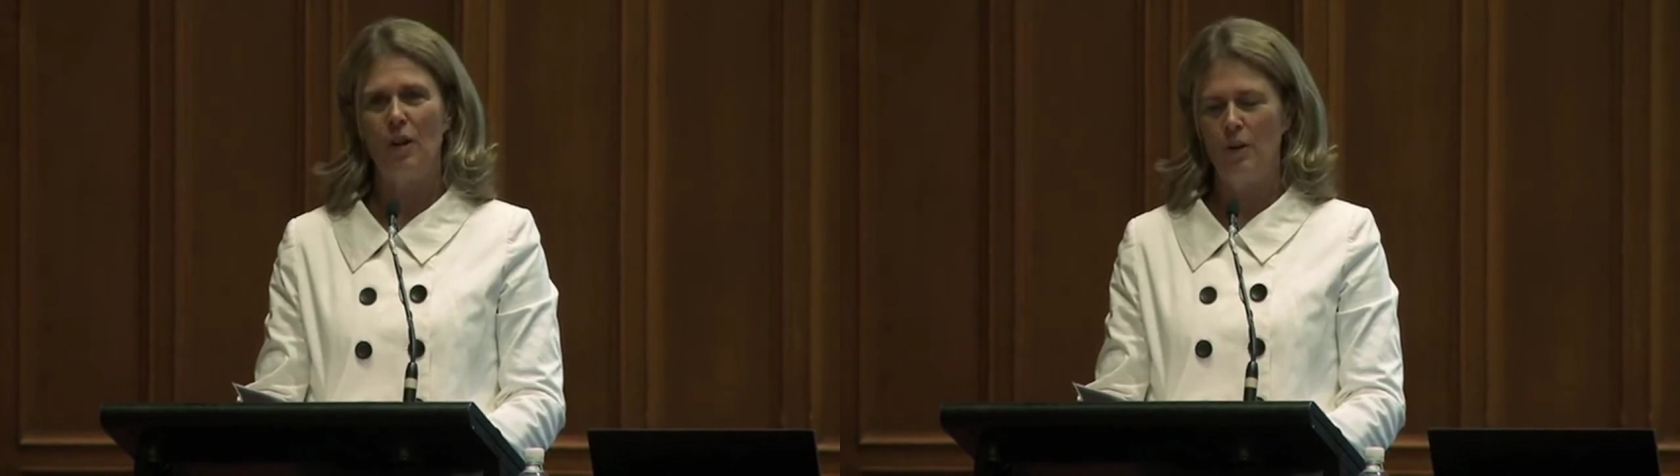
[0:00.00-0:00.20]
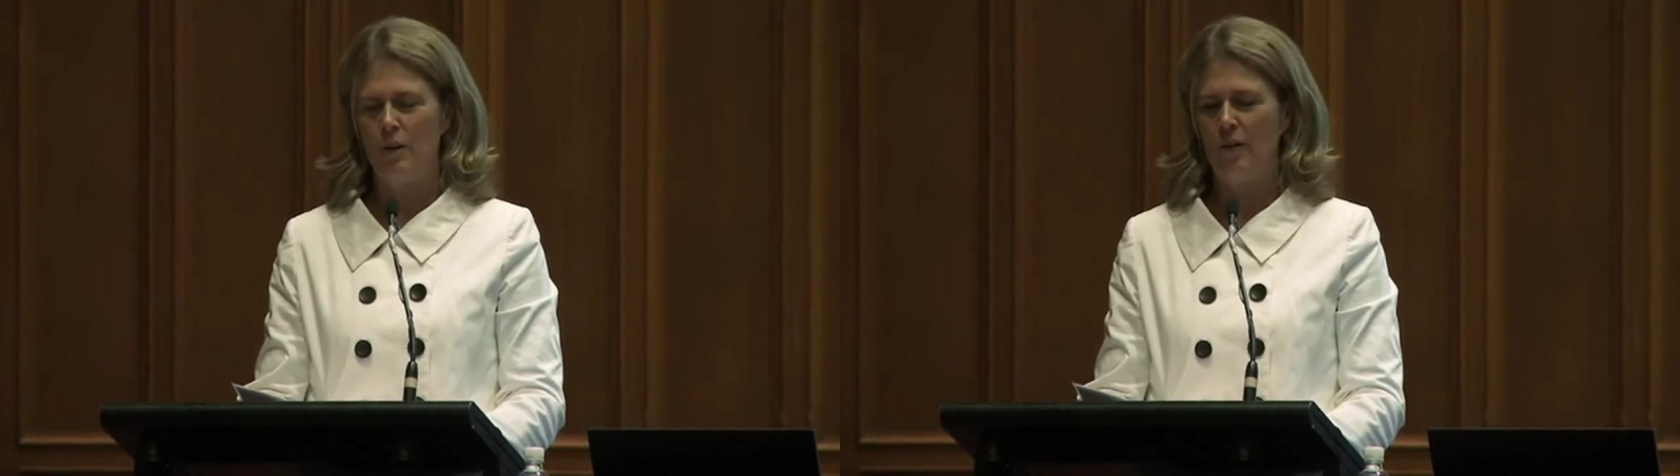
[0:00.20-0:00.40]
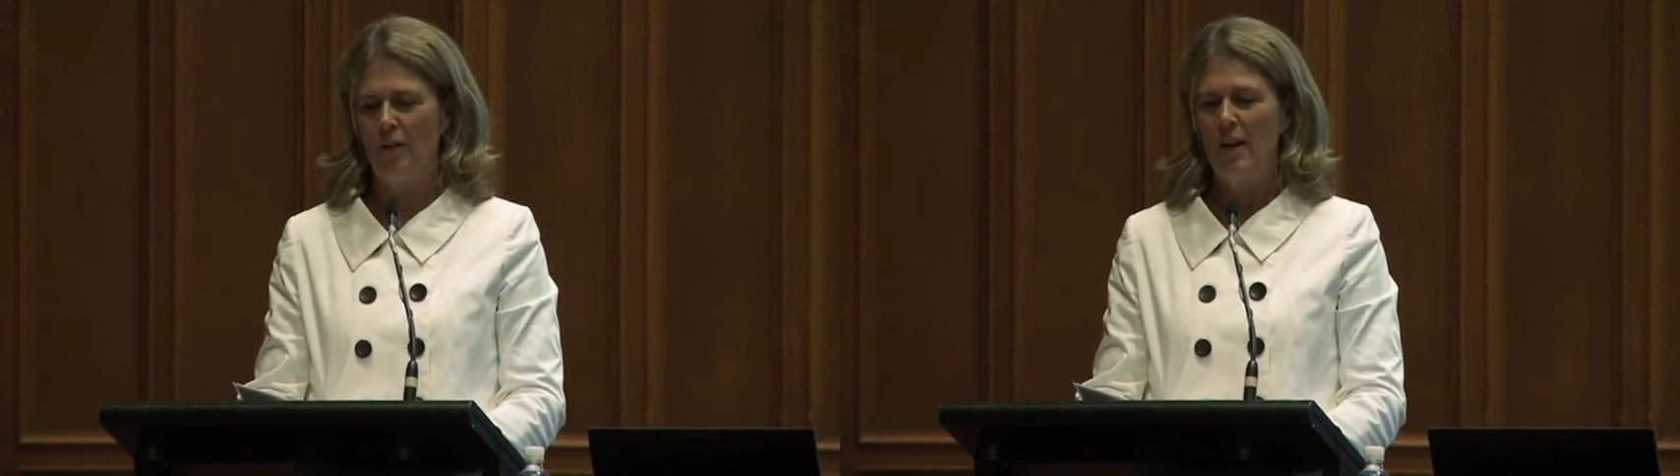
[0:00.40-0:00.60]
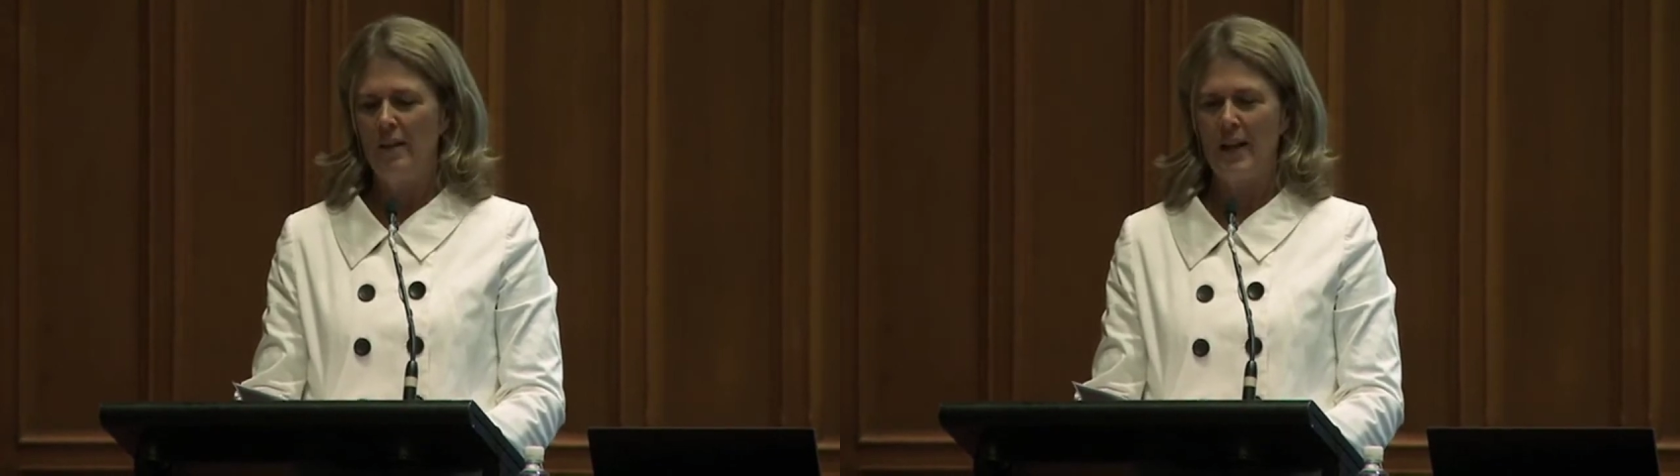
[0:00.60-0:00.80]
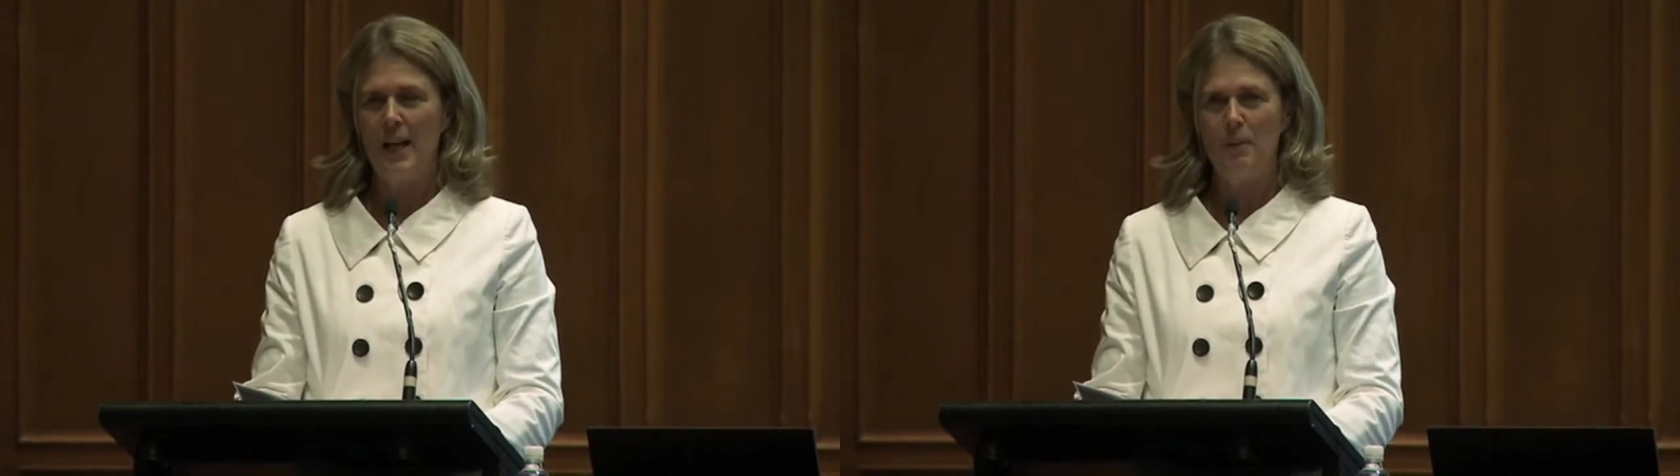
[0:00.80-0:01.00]
owners,
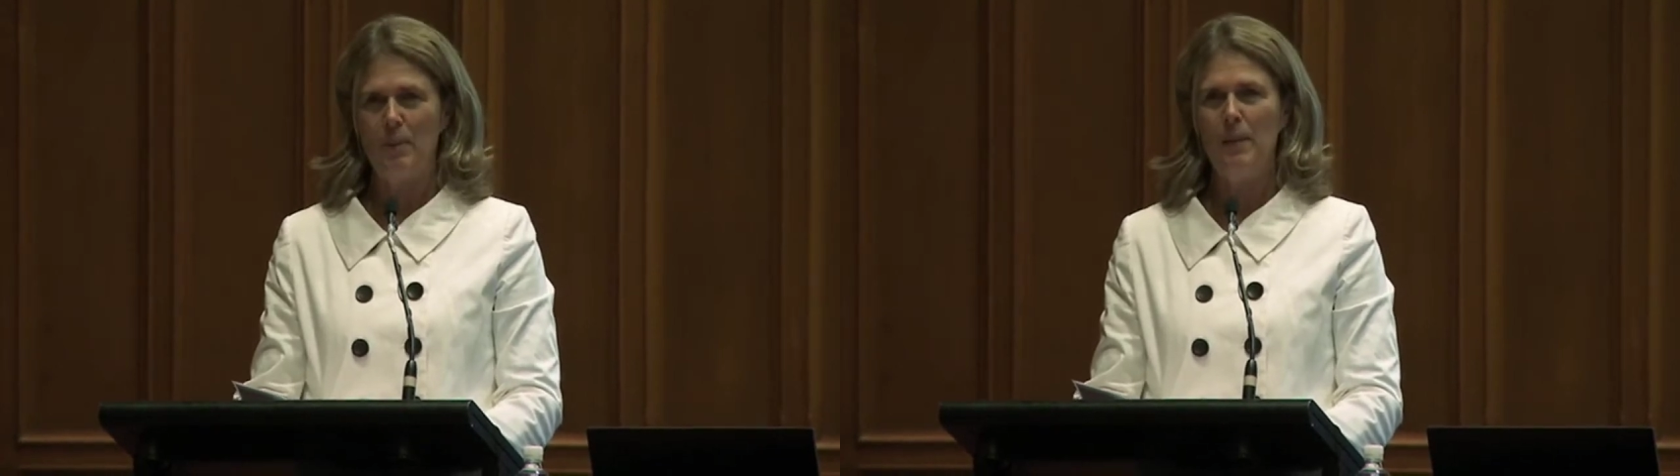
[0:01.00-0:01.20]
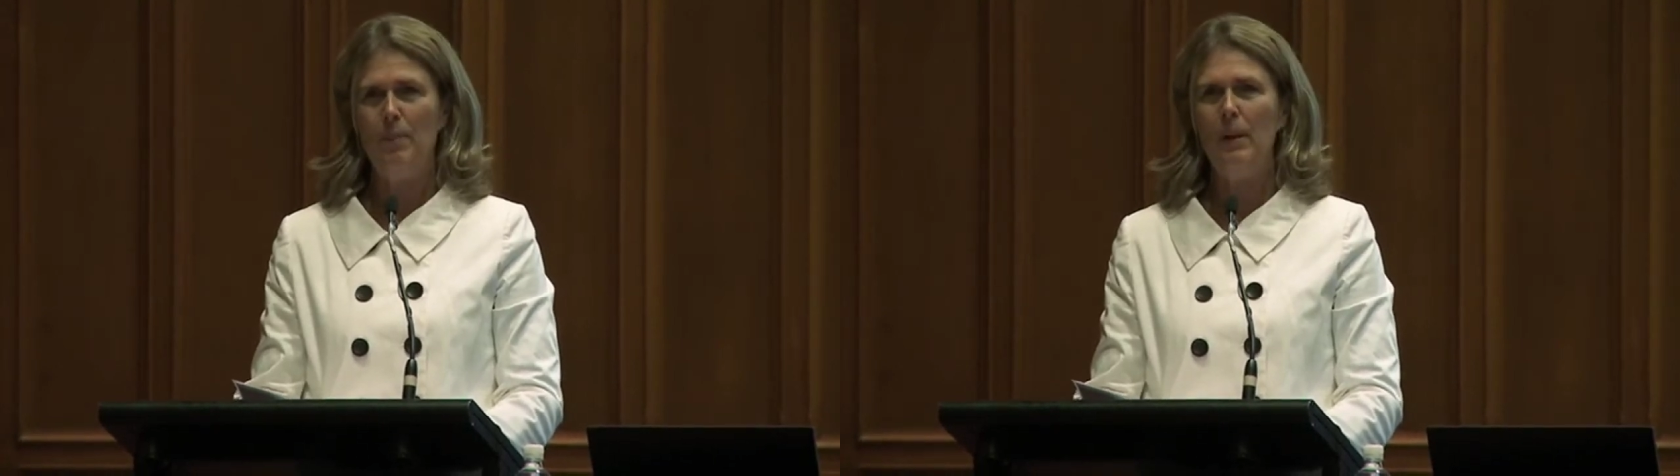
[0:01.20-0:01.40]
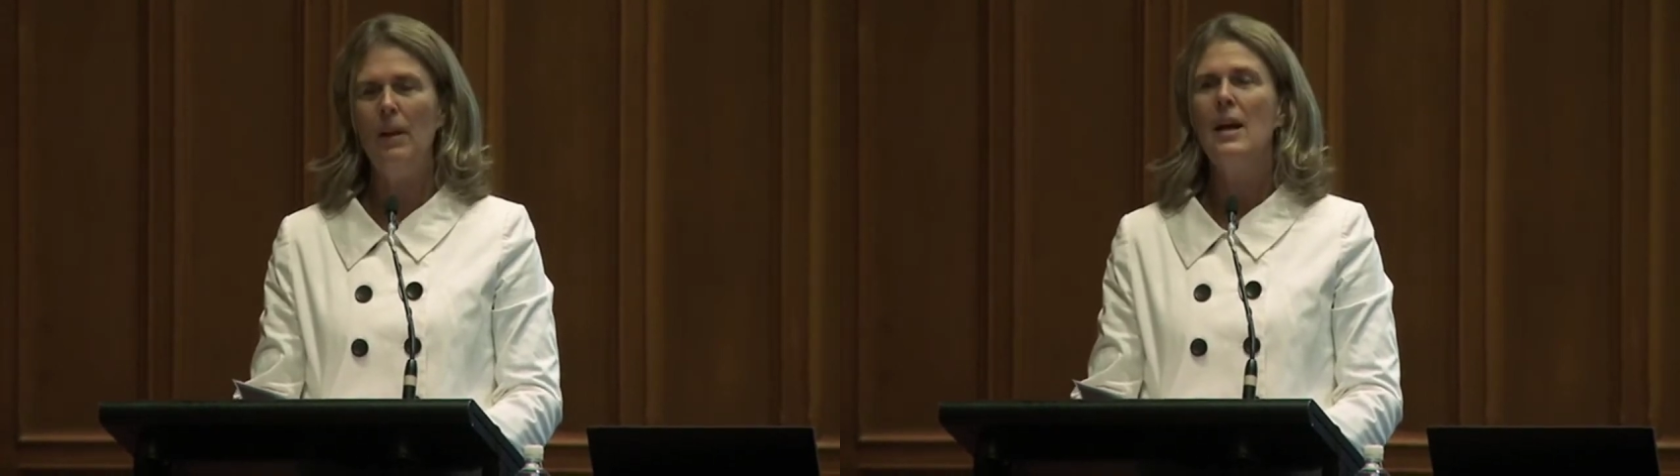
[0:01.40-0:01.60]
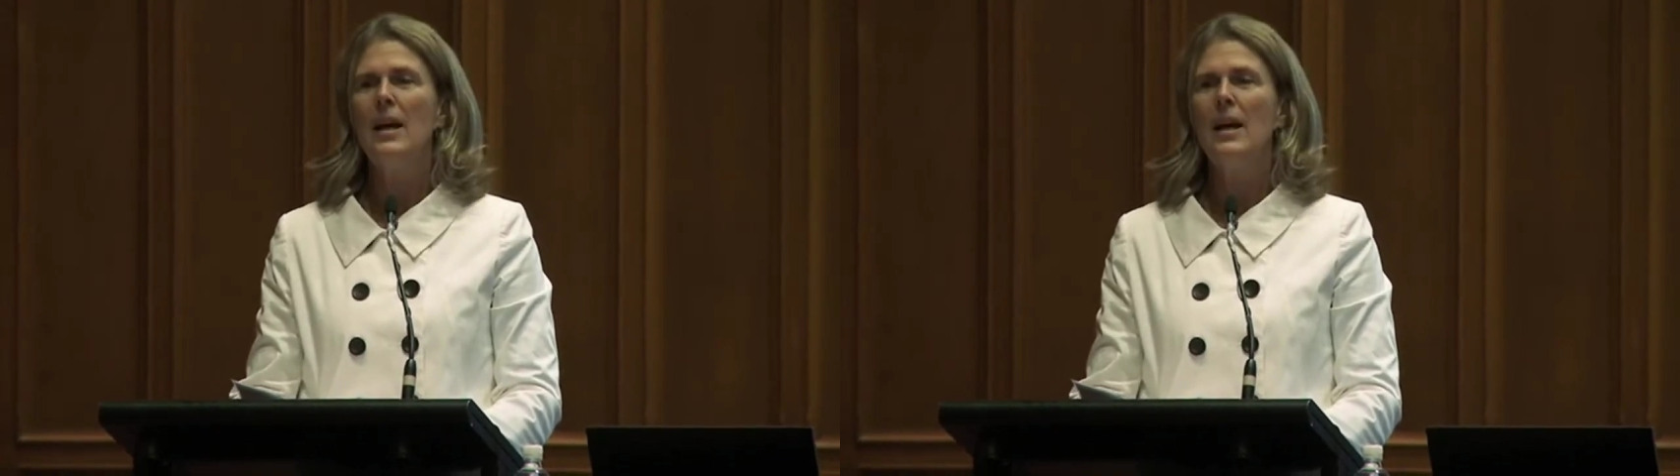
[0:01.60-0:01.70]
the Kaurna people,